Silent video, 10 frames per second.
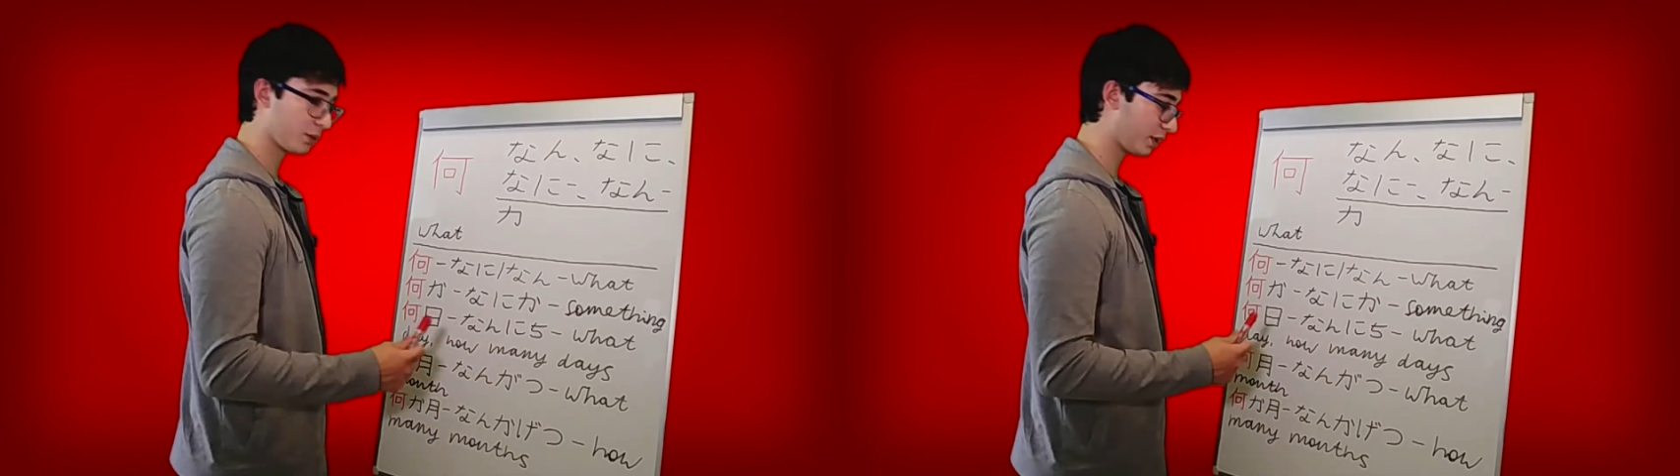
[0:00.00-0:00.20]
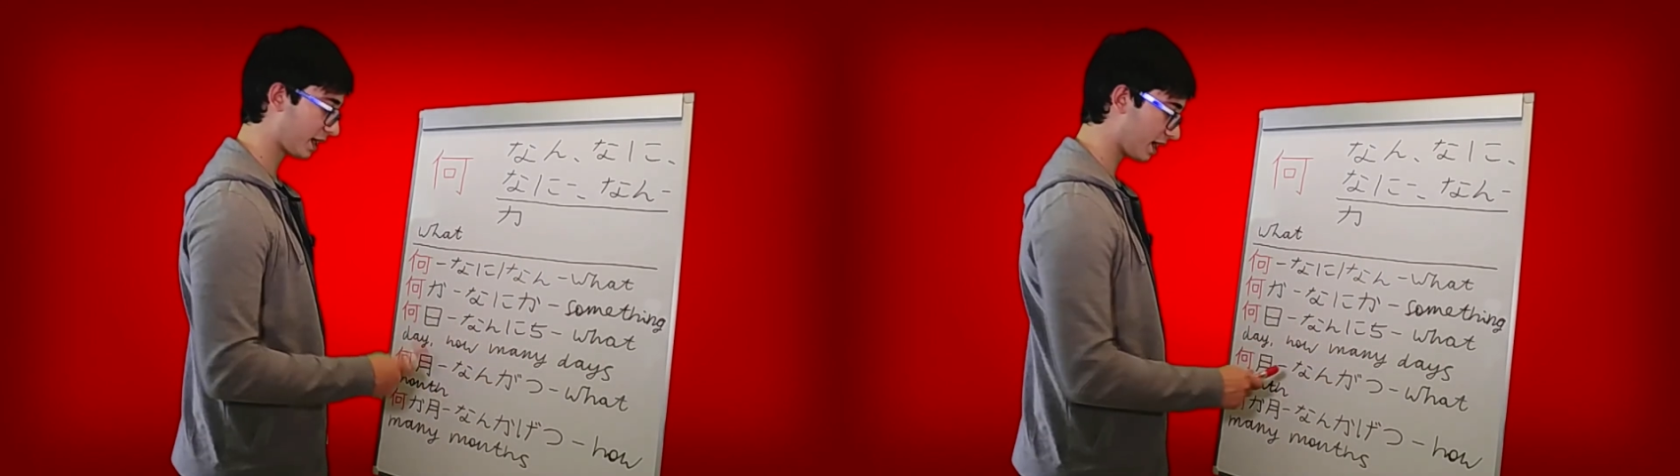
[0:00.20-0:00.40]

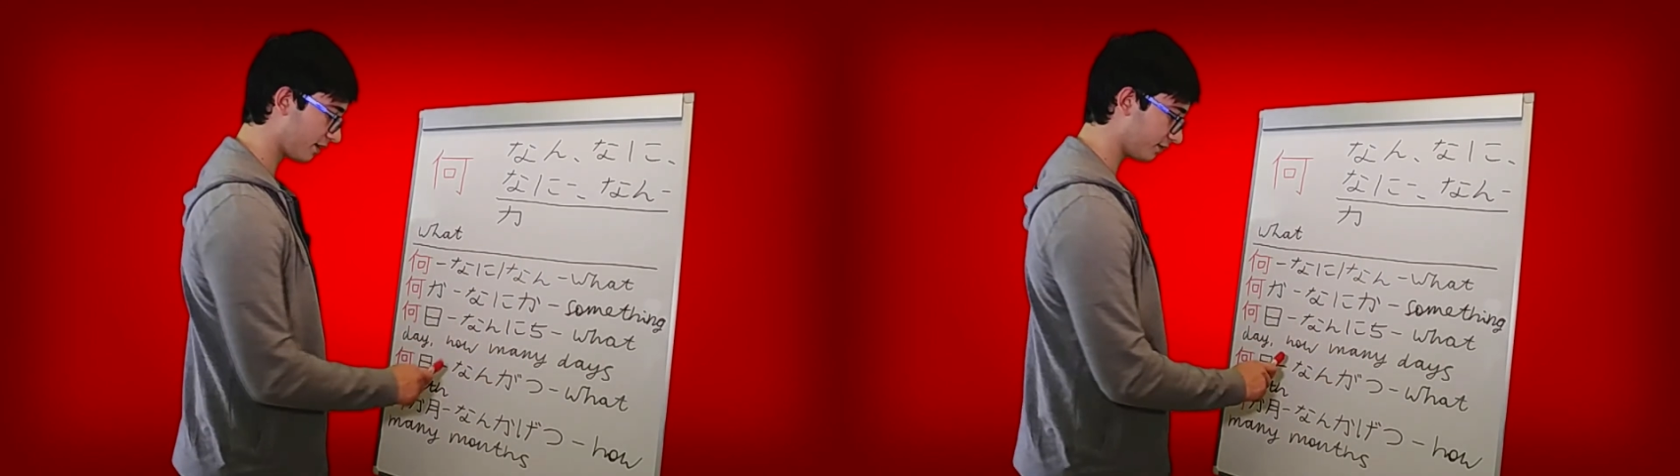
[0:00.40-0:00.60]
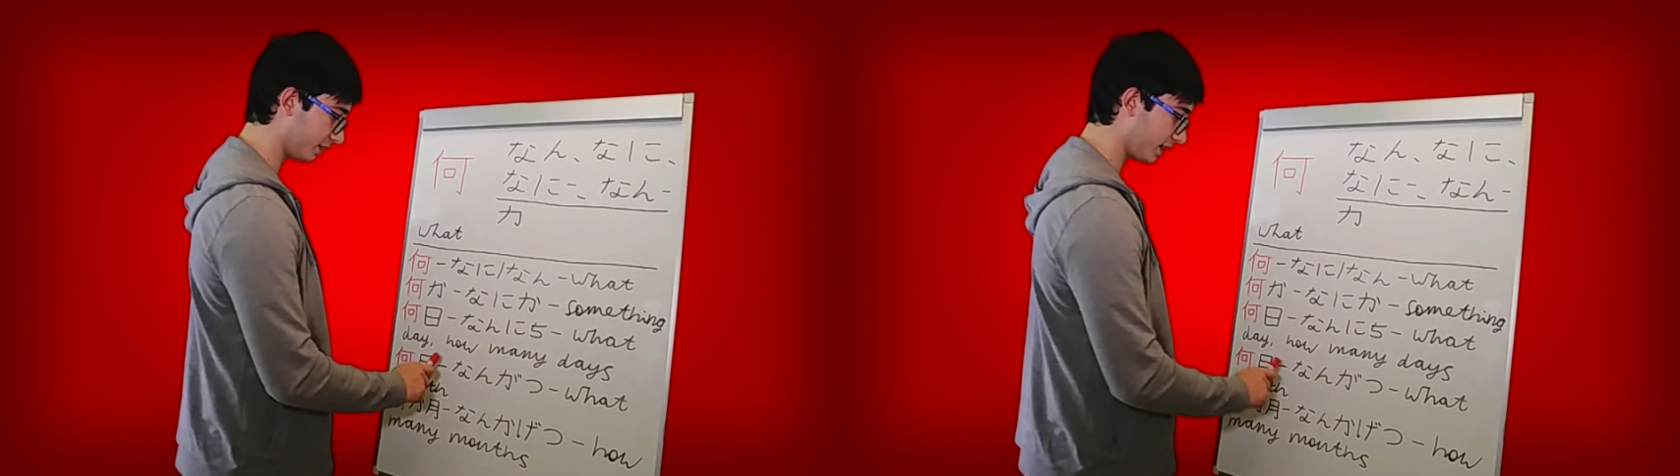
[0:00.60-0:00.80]
Then we
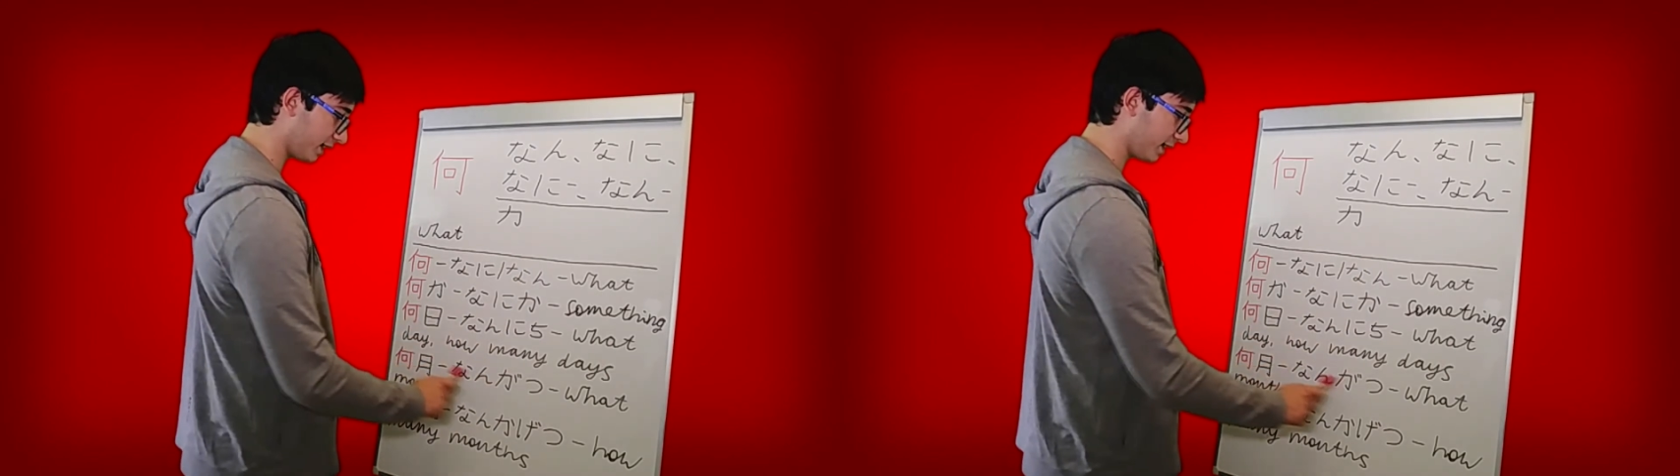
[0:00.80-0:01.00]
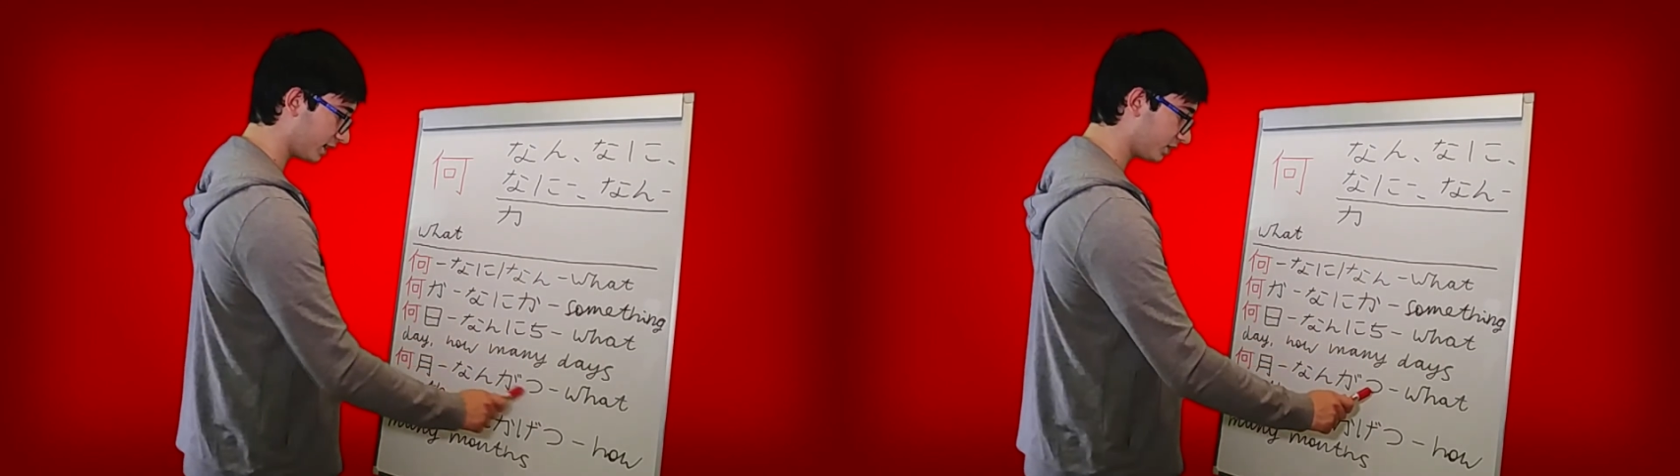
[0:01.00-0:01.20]
have
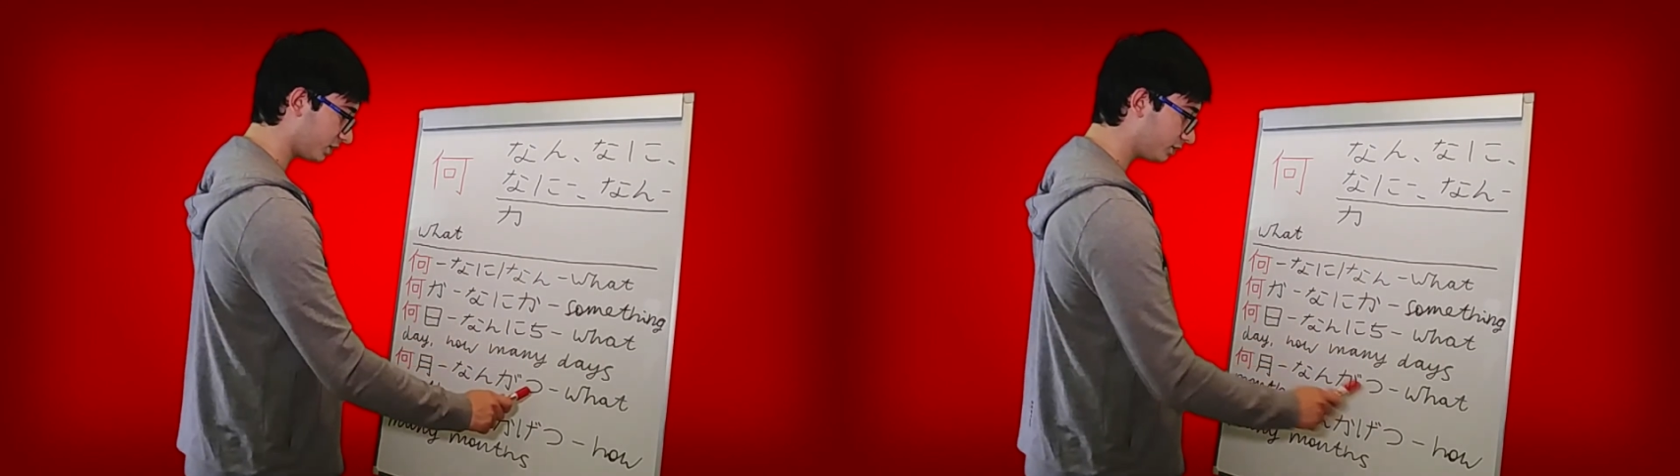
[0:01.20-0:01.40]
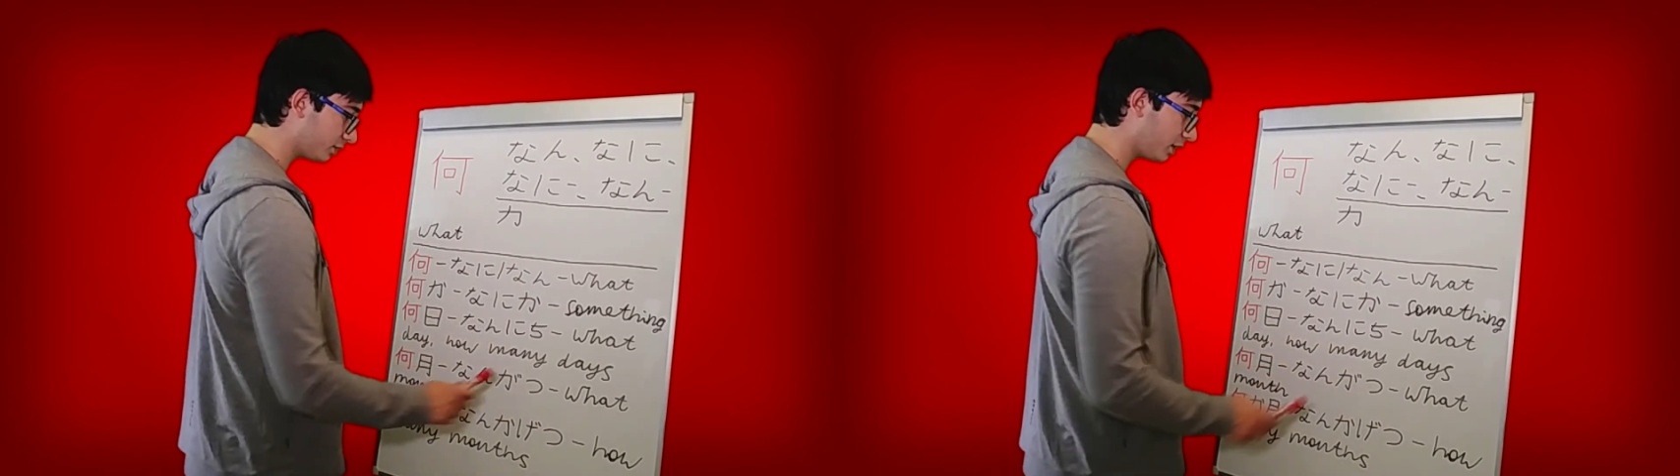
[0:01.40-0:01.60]

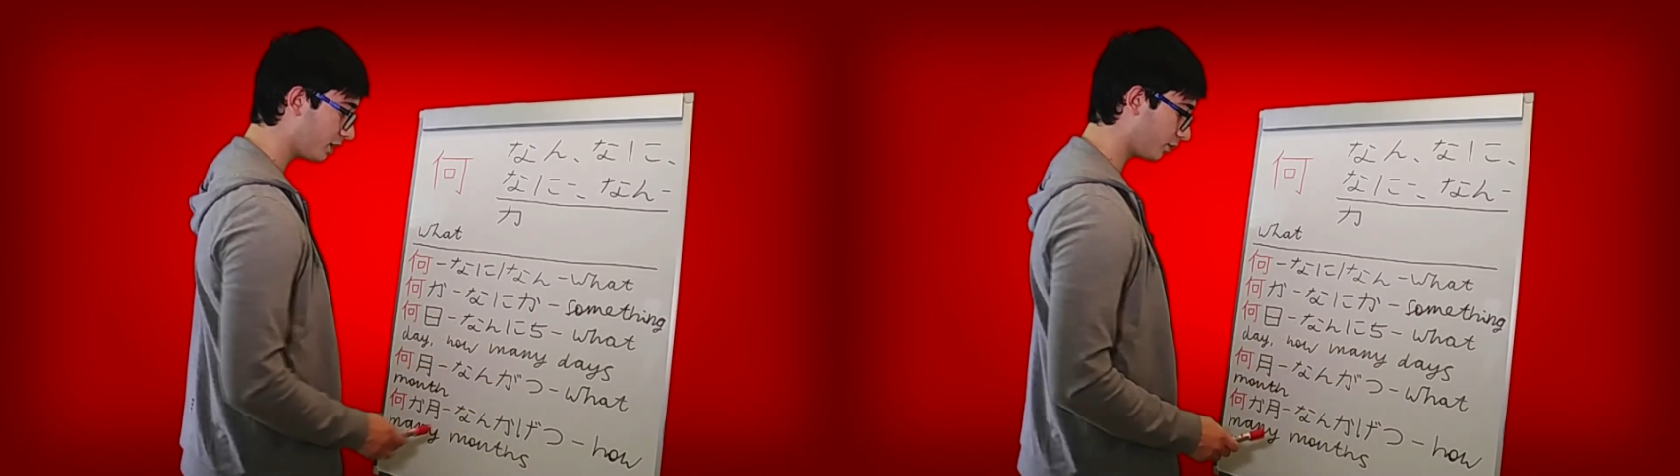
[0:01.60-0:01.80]
nangatsu,